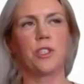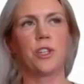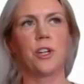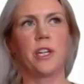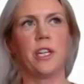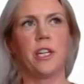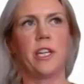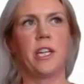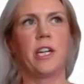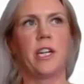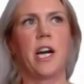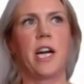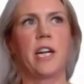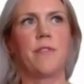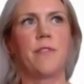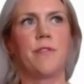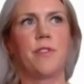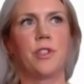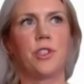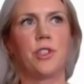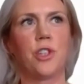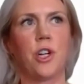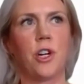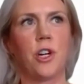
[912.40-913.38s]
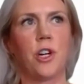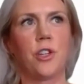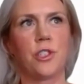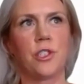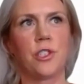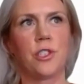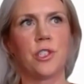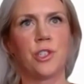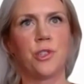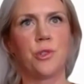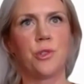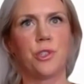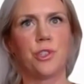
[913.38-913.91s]
turning kind of the charges
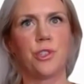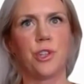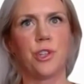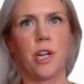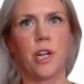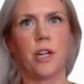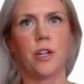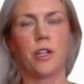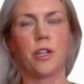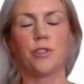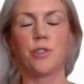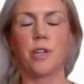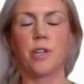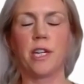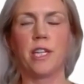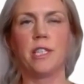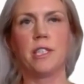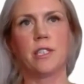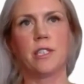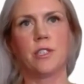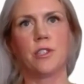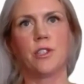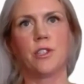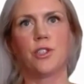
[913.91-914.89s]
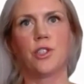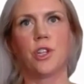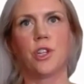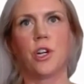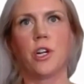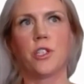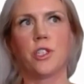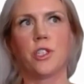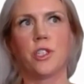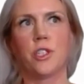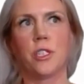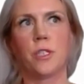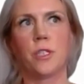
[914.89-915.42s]
into drains into
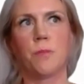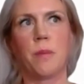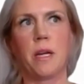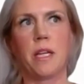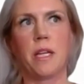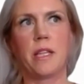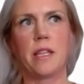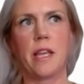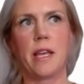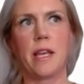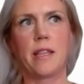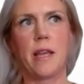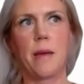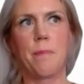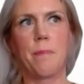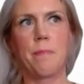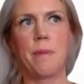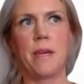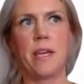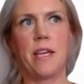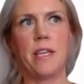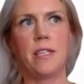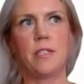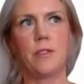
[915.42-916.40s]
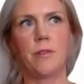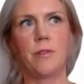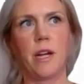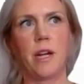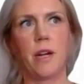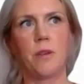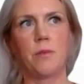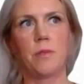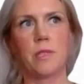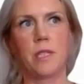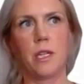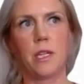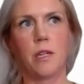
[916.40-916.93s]
charges, but that piece
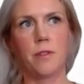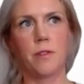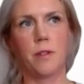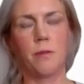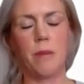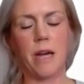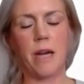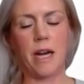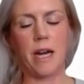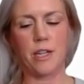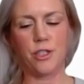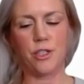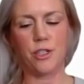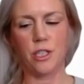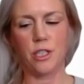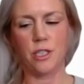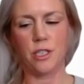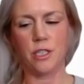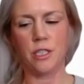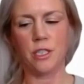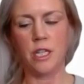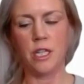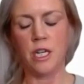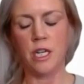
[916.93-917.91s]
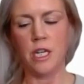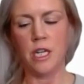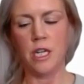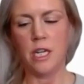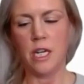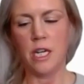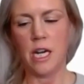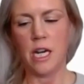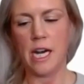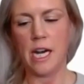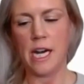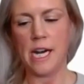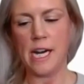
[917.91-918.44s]
around self-compassion,
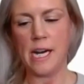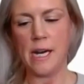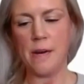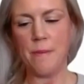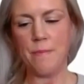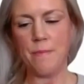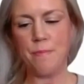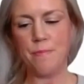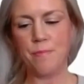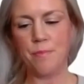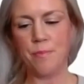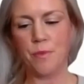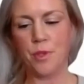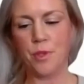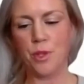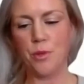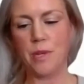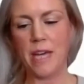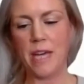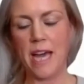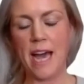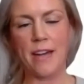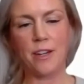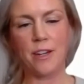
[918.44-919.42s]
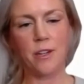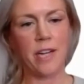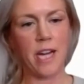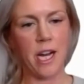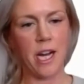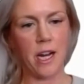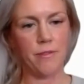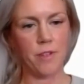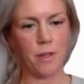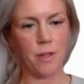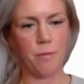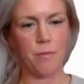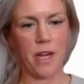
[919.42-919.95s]
you cannot
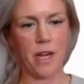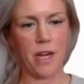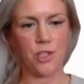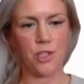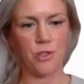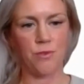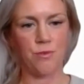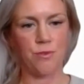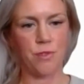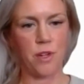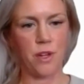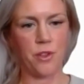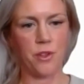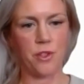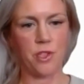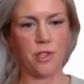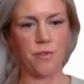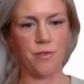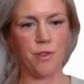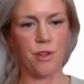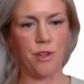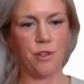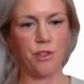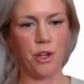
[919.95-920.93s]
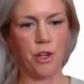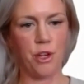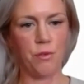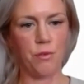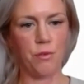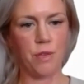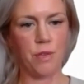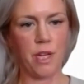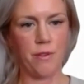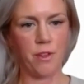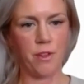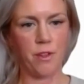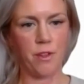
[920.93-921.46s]
have compassion for others if you don't
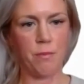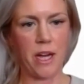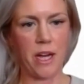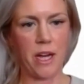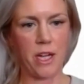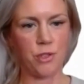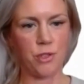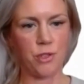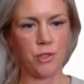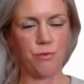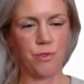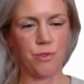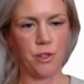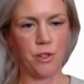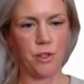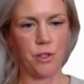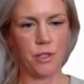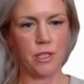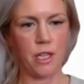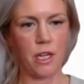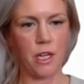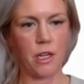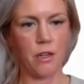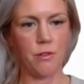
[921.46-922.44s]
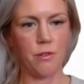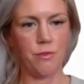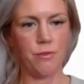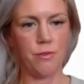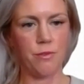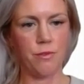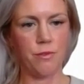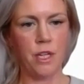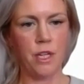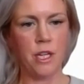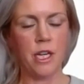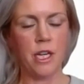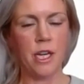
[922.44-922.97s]
have compassion for yourself.
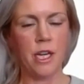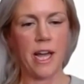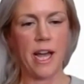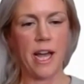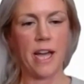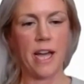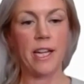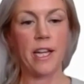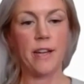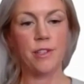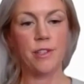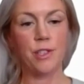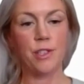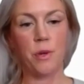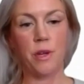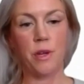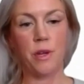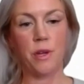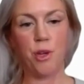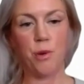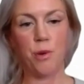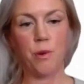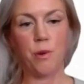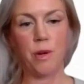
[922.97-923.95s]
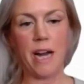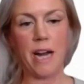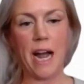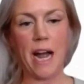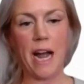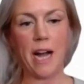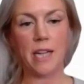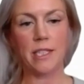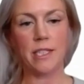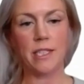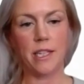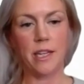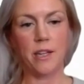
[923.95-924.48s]
And if you are
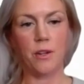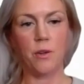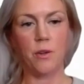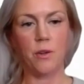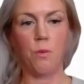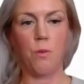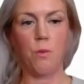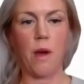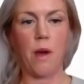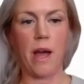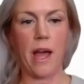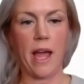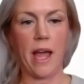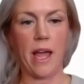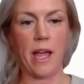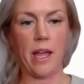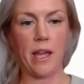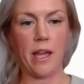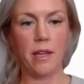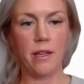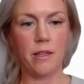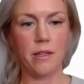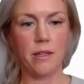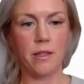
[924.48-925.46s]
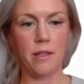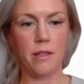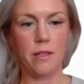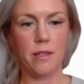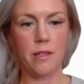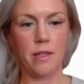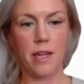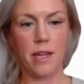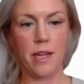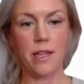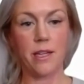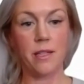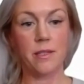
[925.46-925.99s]
acting in a way
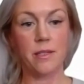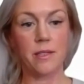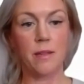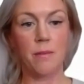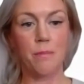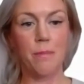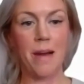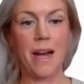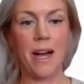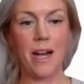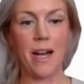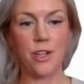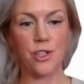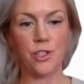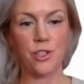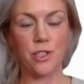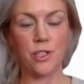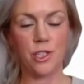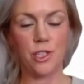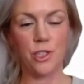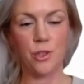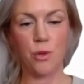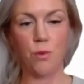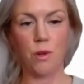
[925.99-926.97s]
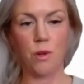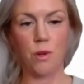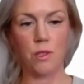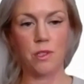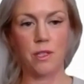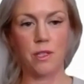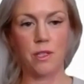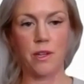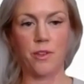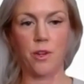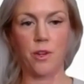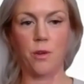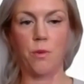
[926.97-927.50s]
that is compassionate towards
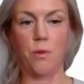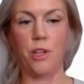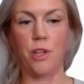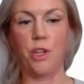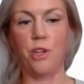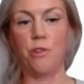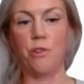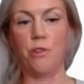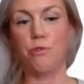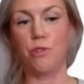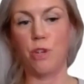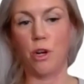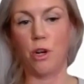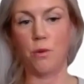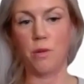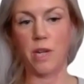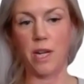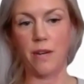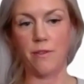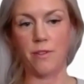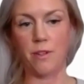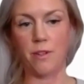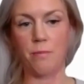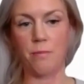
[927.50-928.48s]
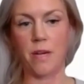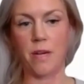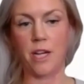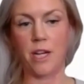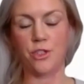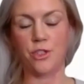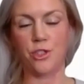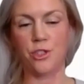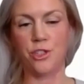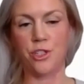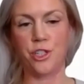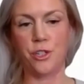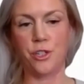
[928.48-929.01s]
another when you don't have
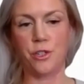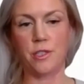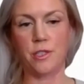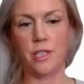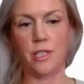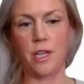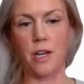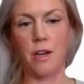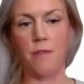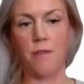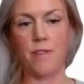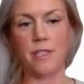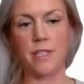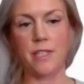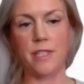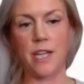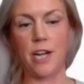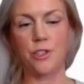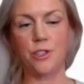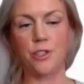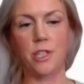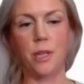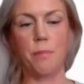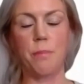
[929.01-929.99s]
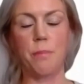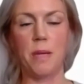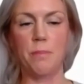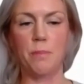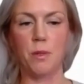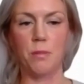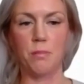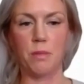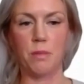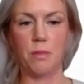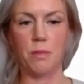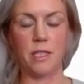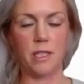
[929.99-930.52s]
compassion to yourself, that's actually
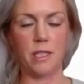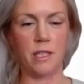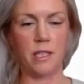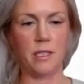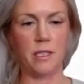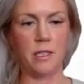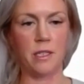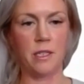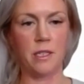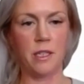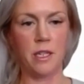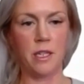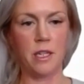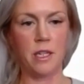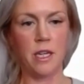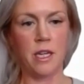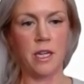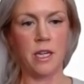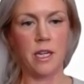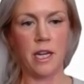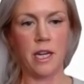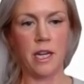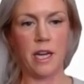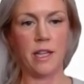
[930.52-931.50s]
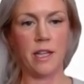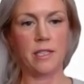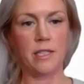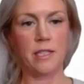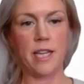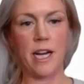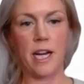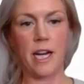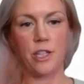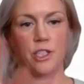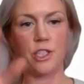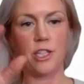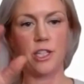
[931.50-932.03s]
people pleasing. And that's
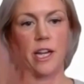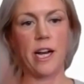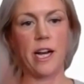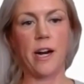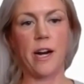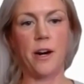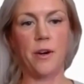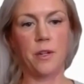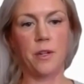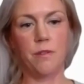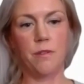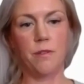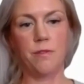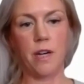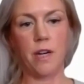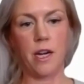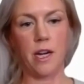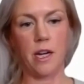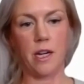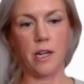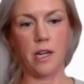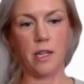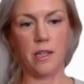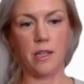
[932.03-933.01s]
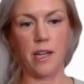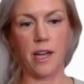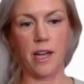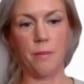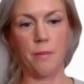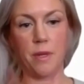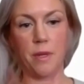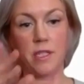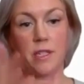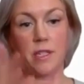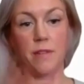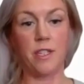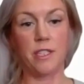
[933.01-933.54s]
actually out of
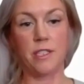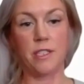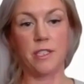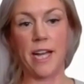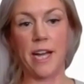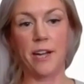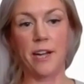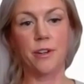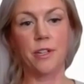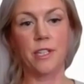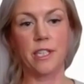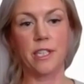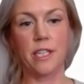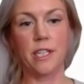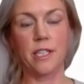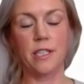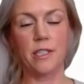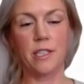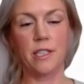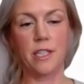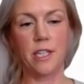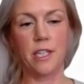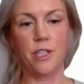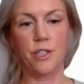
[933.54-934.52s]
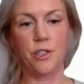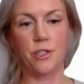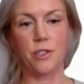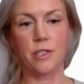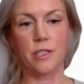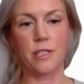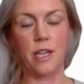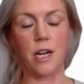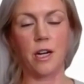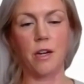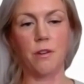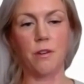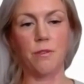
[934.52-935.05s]
alignment of integrity in
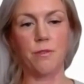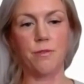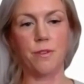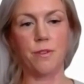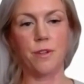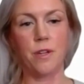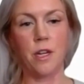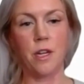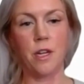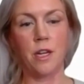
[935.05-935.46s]
yourself.